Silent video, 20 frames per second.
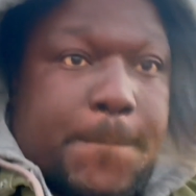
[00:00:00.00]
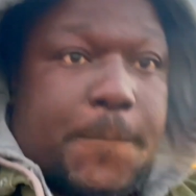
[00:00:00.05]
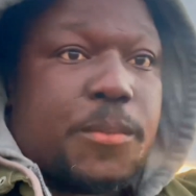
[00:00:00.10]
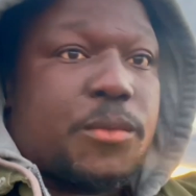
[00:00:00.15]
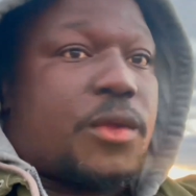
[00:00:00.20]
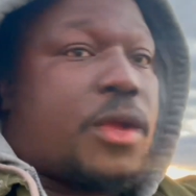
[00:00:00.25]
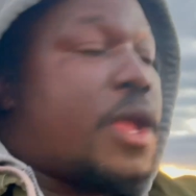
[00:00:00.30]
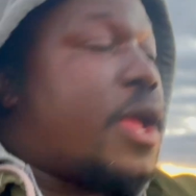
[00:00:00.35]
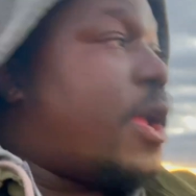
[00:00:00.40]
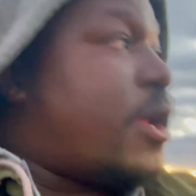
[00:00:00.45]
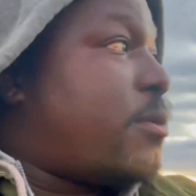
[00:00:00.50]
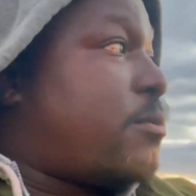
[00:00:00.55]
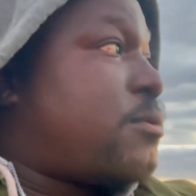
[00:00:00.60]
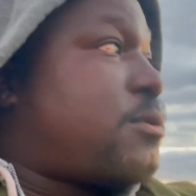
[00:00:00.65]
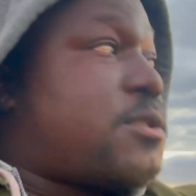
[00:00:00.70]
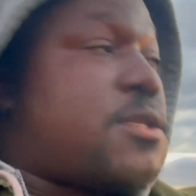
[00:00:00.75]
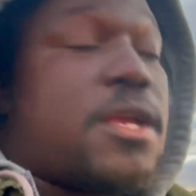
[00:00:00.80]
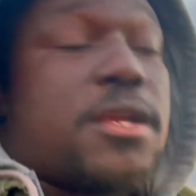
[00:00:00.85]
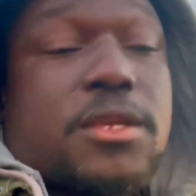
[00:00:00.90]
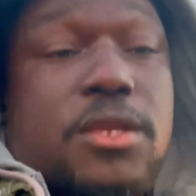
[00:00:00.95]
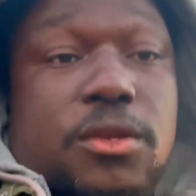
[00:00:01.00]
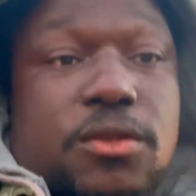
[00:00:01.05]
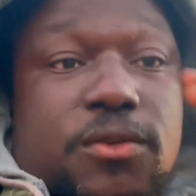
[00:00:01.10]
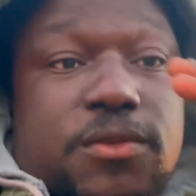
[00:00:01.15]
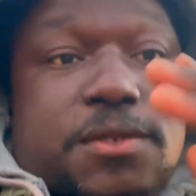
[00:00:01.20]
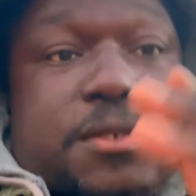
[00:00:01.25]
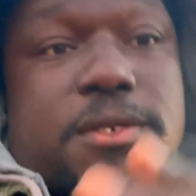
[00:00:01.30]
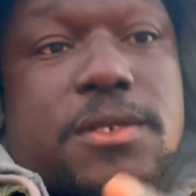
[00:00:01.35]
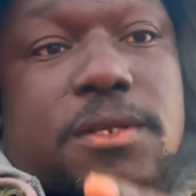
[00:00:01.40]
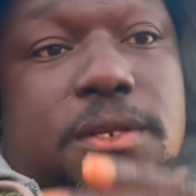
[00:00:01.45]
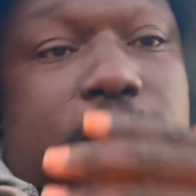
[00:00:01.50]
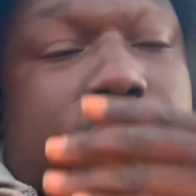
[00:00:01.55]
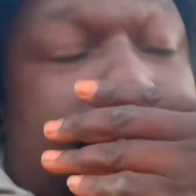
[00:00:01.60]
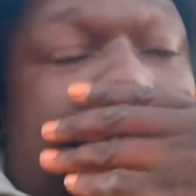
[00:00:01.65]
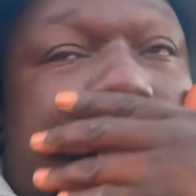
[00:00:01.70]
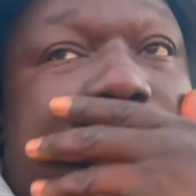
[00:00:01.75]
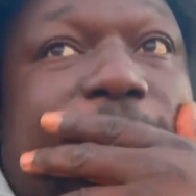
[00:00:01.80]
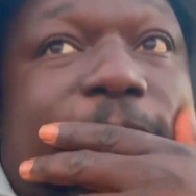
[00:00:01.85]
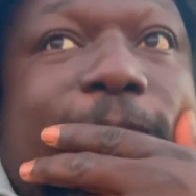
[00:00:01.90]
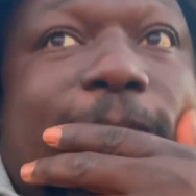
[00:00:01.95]
Okay, take care of your
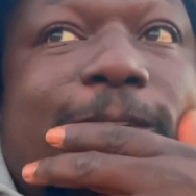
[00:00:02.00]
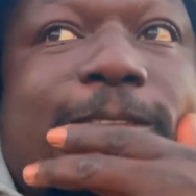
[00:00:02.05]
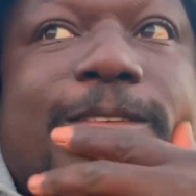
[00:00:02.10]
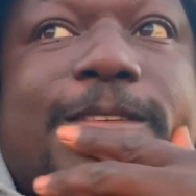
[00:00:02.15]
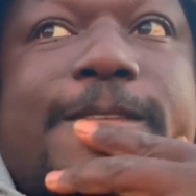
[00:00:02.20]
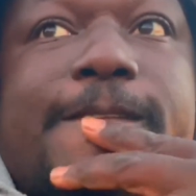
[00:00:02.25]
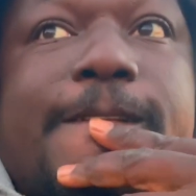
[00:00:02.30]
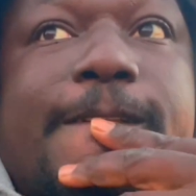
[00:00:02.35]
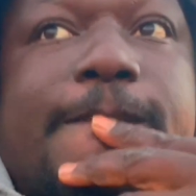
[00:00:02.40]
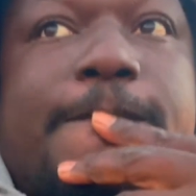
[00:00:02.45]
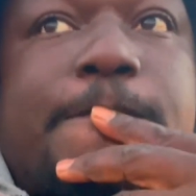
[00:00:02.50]
CDL, kids.